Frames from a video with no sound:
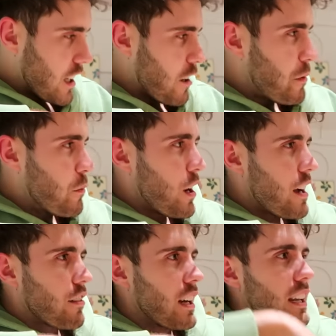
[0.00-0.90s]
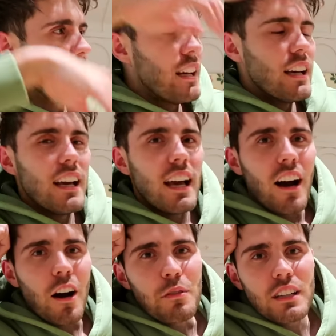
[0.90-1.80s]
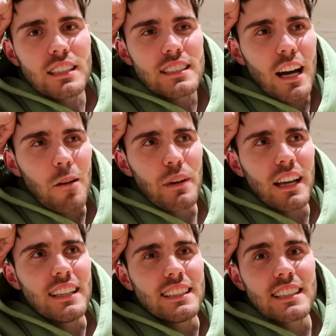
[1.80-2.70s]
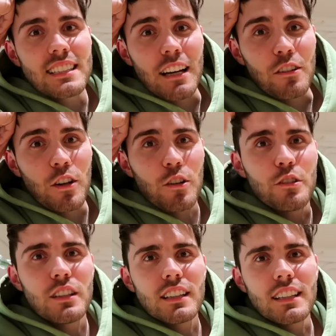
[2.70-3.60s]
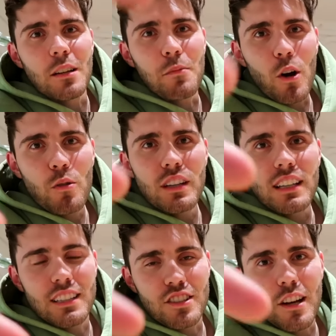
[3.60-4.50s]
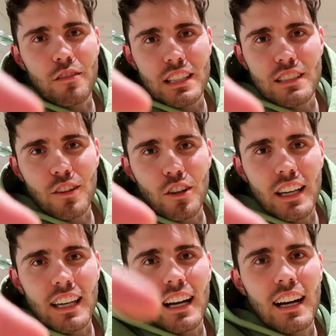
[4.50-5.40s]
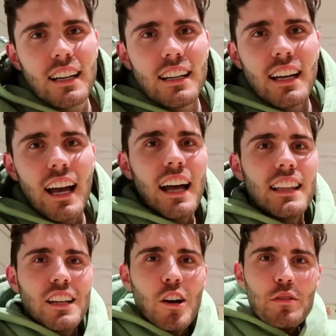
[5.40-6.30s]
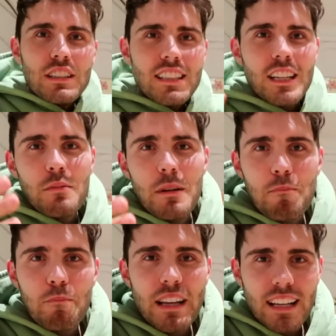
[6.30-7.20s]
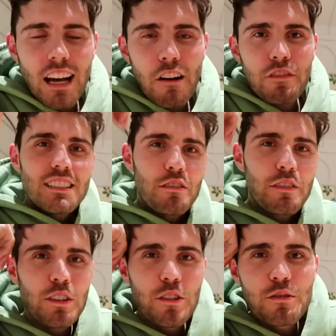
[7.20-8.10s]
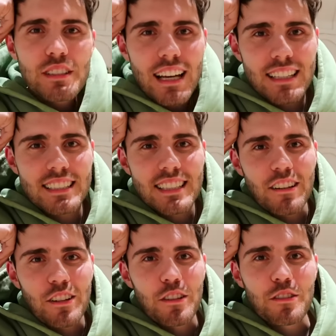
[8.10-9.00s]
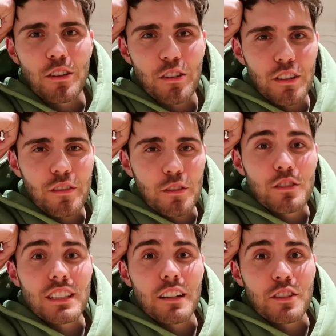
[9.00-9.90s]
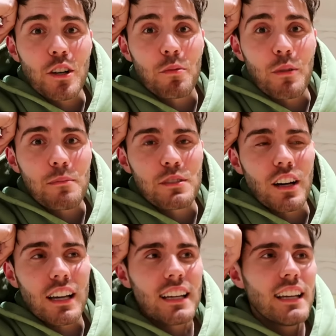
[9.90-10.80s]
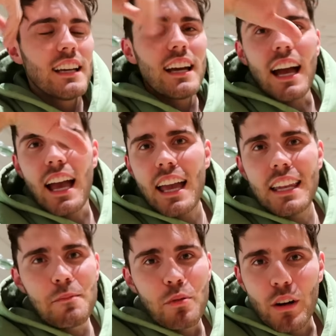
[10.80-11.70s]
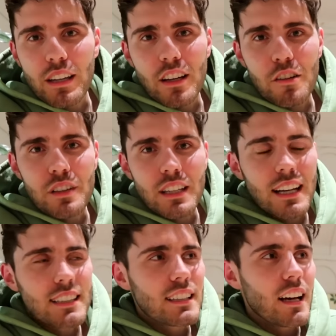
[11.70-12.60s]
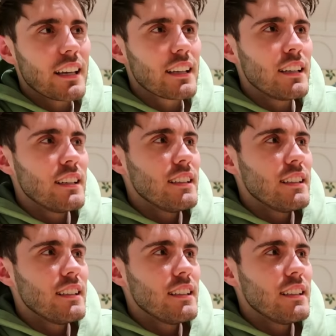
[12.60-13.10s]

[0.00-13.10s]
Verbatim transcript: that I've been wearing, I'm gonna set up a discount code that I'm only gonna share in this vlog here. And the code is gonna be Big Love. So if you use that discount code on the Future Self Shop website at any point over the next, like,